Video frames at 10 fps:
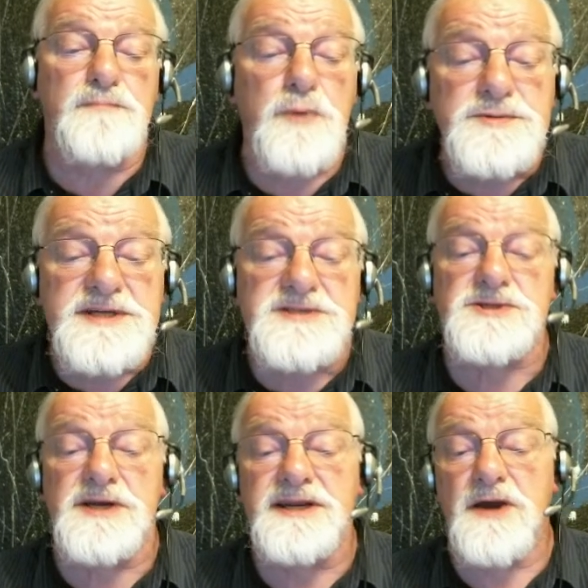
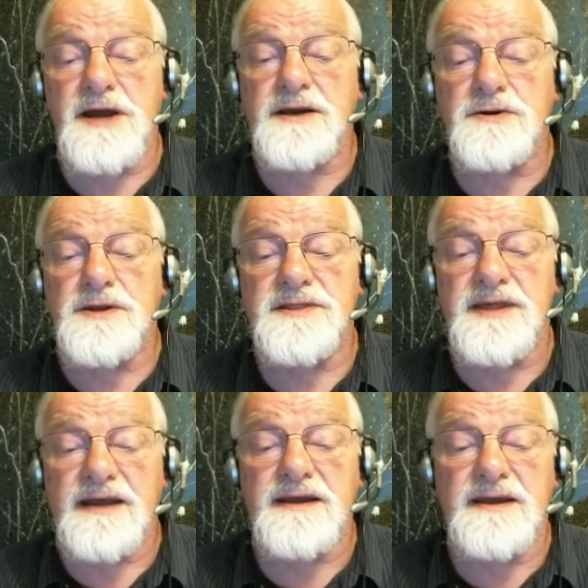potentially not a good
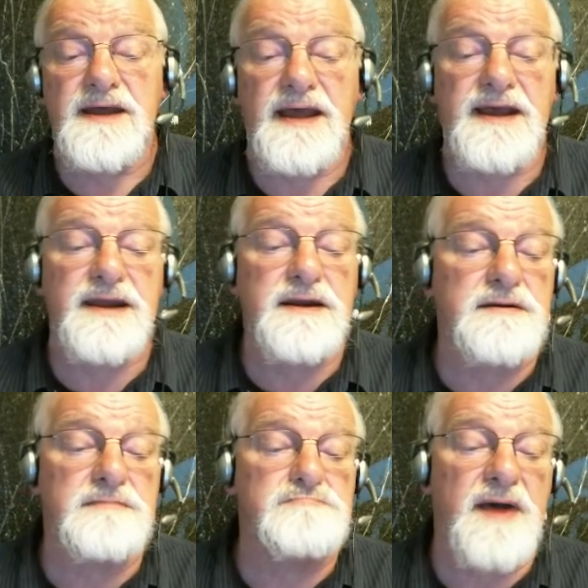thing.
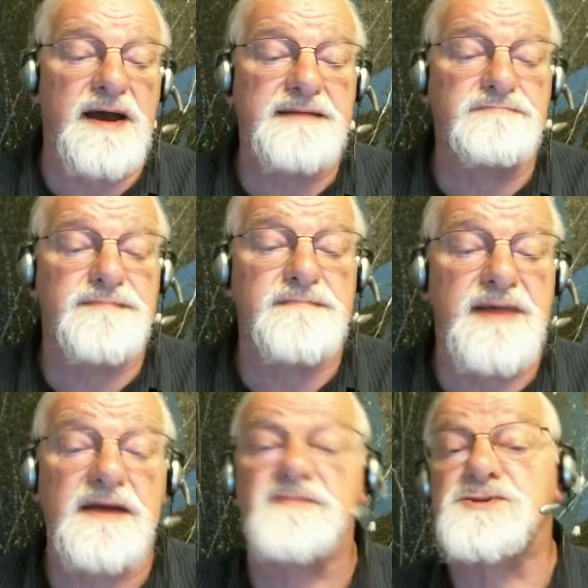And I
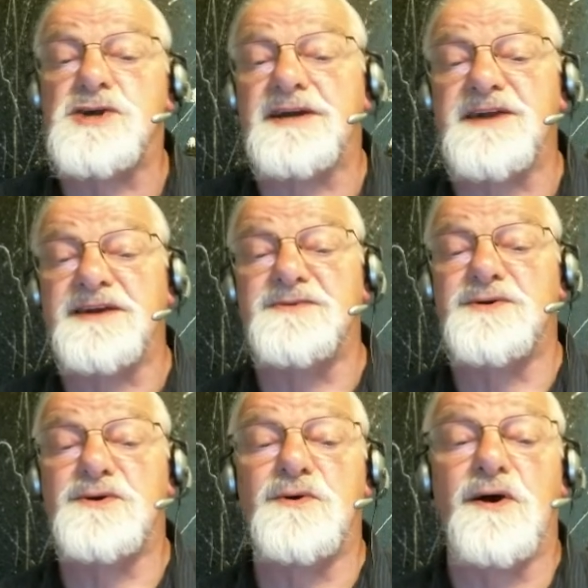haven't checked, I don't
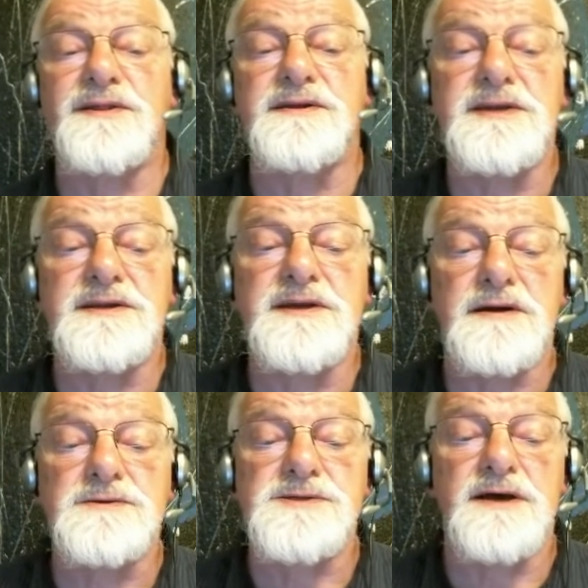know all the
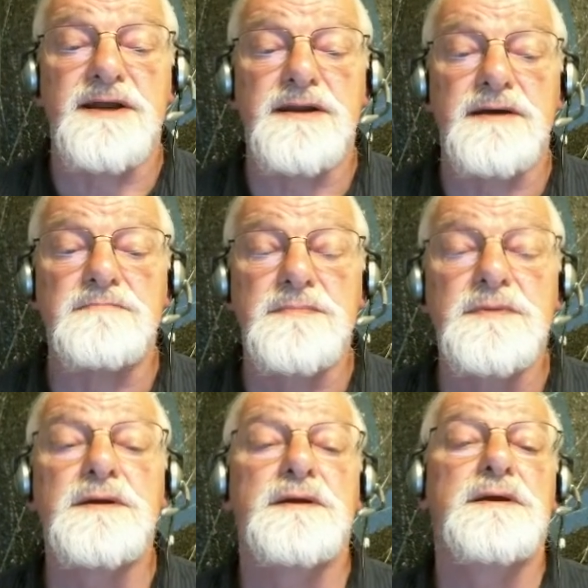details on him.
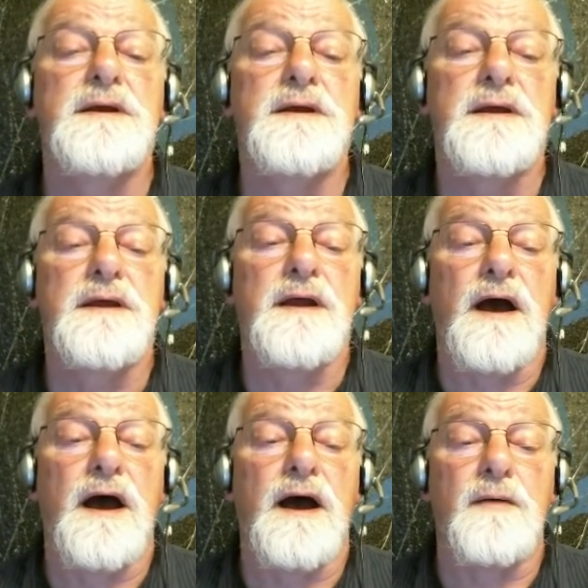
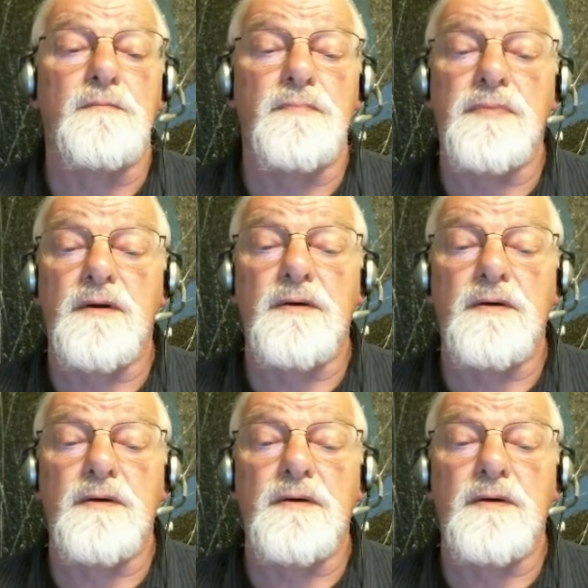Um, um